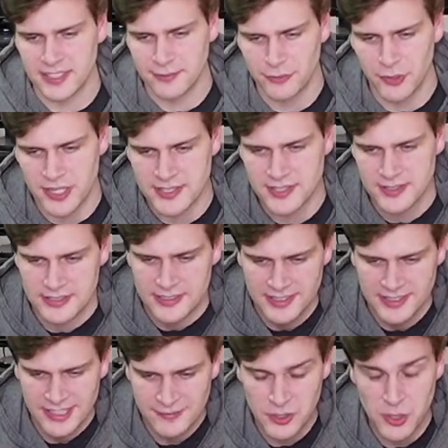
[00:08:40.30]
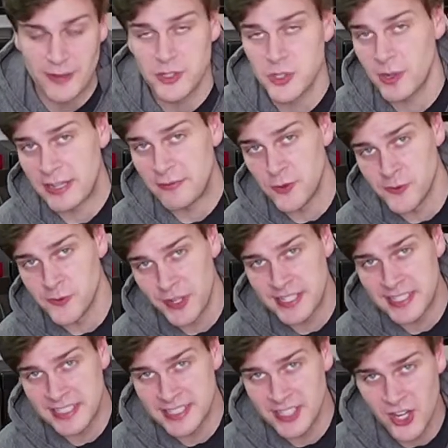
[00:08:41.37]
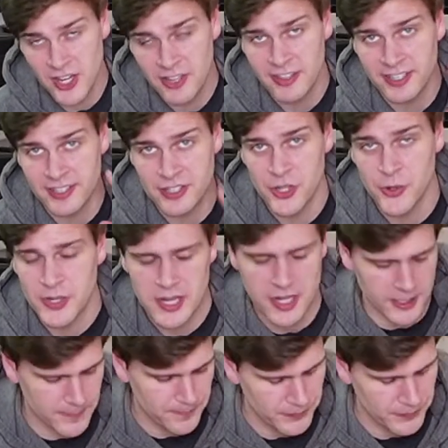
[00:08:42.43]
frets. If you have a 24 fretted guitar, then you're in luck.